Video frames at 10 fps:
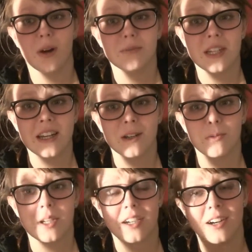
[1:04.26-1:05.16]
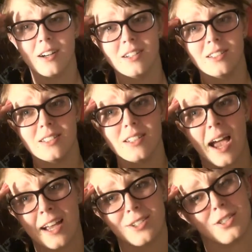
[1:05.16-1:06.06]
update because
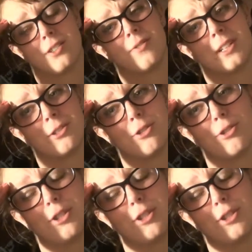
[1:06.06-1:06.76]
I just finished